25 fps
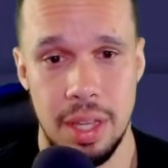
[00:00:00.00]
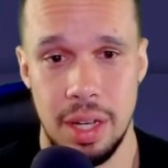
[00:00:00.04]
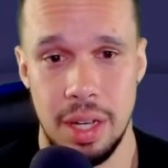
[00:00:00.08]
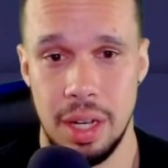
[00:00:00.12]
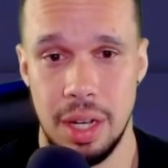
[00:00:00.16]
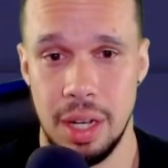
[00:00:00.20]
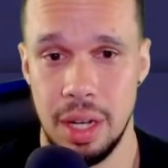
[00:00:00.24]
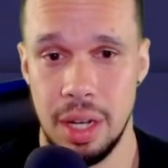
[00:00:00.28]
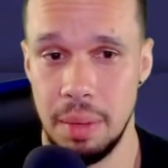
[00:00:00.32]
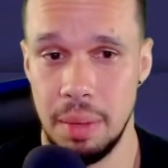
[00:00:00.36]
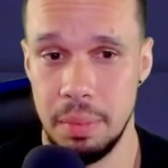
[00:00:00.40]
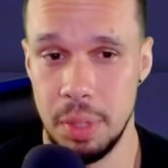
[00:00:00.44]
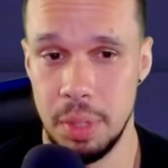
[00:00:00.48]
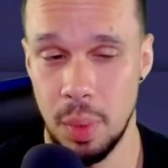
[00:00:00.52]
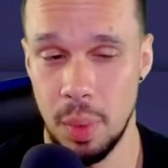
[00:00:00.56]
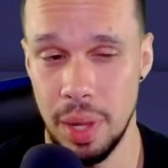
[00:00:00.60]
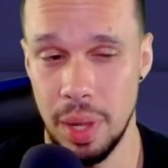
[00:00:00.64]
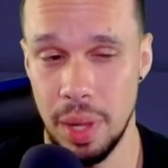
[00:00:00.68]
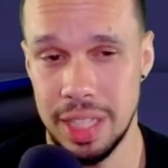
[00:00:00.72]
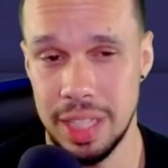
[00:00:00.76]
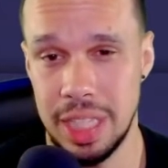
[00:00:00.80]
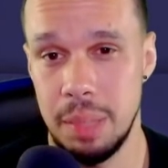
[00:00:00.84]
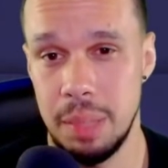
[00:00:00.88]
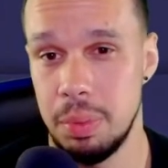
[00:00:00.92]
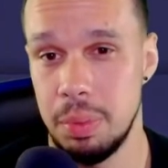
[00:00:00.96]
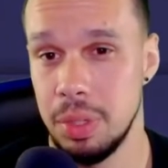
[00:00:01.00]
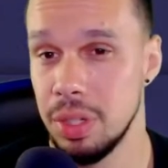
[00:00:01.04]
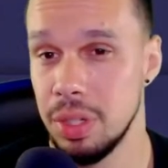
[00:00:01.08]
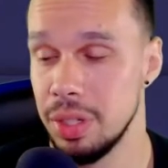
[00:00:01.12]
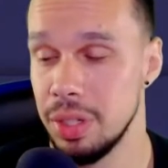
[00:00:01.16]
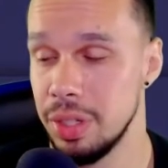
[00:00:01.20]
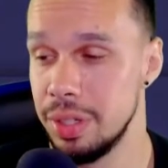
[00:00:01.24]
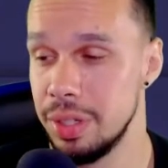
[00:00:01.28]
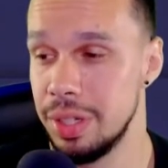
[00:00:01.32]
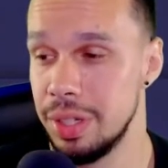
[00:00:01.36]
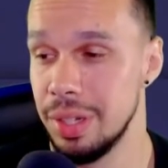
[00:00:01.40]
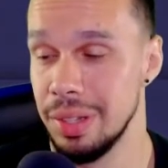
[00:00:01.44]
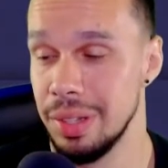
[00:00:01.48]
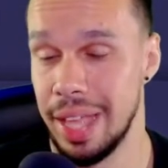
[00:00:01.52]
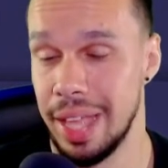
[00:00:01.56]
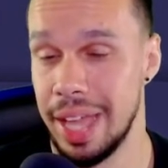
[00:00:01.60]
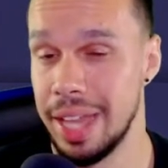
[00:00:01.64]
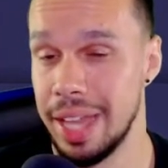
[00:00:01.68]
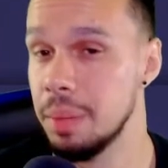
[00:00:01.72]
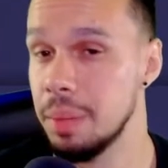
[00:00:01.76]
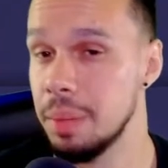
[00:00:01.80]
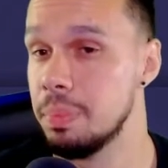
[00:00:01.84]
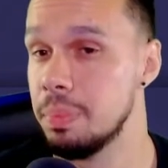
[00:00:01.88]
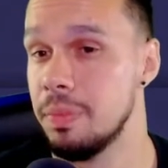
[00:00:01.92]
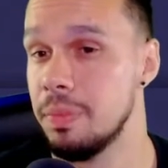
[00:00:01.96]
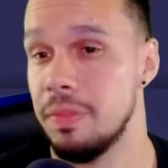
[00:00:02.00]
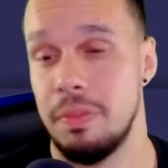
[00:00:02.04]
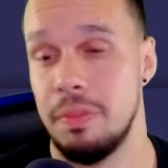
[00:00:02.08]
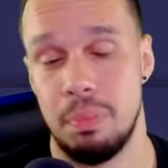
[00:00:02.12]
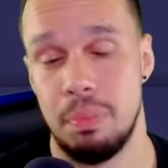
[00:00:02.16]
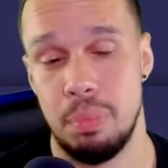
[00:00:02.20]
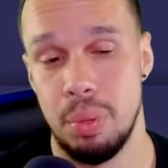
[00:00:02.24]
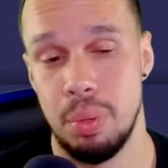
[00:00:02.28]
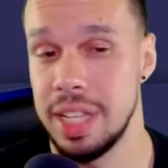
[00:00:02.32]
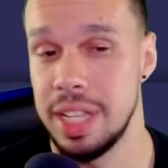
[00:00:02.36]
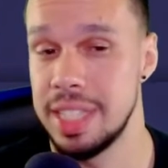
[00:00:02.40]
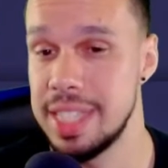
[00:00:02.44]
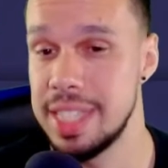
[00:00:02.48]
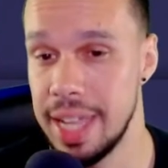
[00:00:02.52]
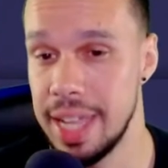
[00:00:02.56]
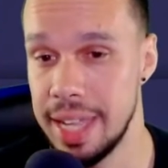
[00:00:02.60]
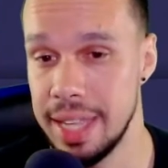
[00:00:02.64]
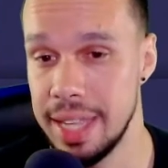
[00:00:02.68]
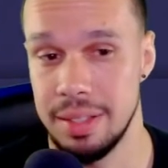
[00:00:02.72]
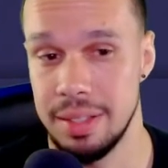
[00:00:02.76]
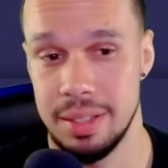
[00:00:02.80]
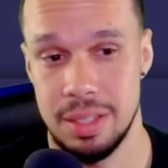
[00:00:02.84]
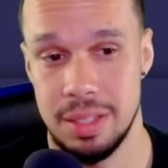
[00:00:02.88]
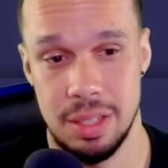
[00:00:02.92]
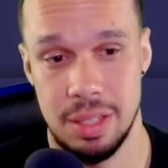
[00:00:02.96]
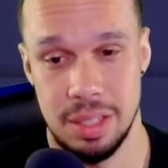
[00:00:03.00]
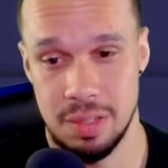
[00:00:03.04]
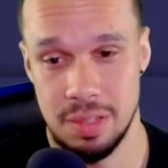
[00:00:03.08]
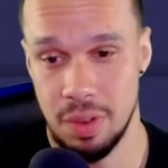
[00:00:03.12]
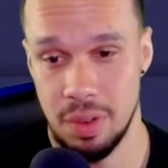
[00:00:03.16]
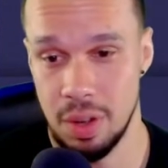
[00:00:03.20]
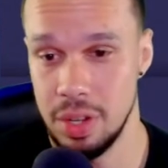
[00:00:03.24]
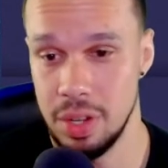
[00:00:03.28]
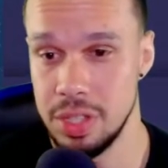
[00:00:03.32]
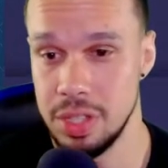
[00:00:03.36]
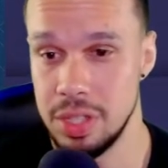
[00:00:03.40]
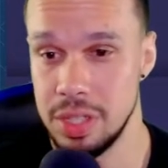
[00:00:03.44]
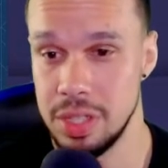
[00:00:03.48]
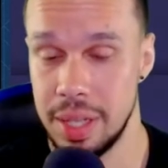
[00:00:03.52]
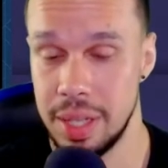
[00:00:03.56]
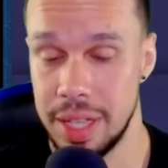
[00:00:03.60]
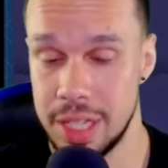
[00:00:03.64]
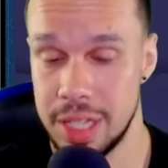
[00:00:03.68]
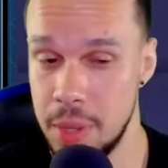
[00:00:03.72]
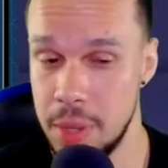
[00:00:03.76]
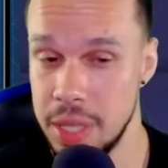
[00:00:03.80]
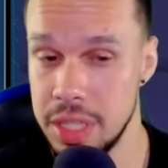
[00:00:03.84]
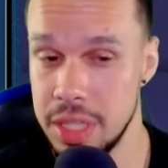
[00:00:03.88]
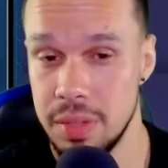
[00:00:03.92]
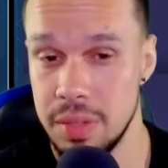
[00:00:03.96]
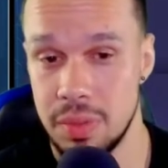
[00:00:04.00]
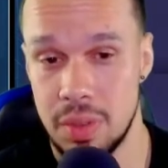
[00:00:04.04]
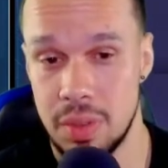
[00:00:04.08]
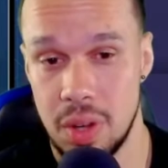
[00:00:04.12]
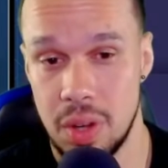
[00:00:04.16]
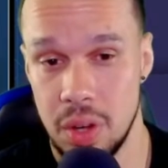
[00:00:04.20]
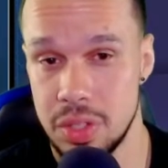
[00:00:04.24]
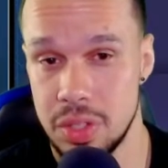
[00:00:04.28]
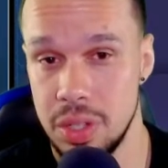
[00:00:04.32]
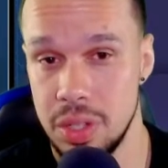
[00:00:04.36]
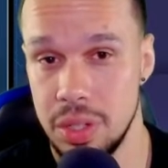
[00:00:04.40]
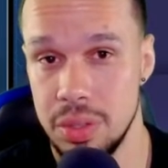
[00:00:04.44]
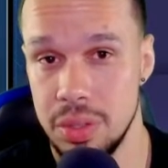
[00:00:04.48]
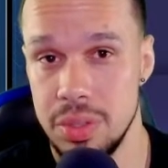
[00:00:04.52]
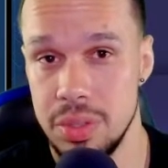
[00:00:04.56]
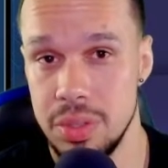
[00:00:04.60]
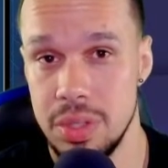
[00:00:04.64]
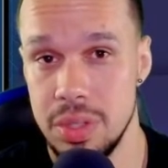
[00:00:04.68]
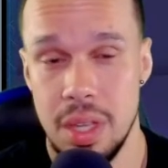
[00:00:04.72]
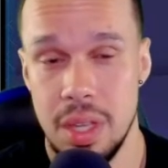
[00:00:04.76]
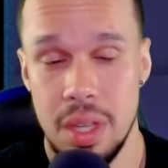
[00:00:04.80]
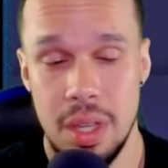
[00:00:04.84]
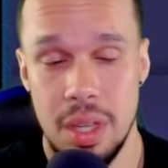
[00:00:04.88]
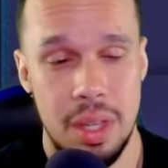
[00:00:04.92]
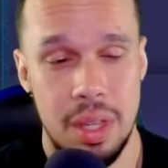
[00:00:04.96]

You want to keep your lineup pretty tight as far as expensive cards goes.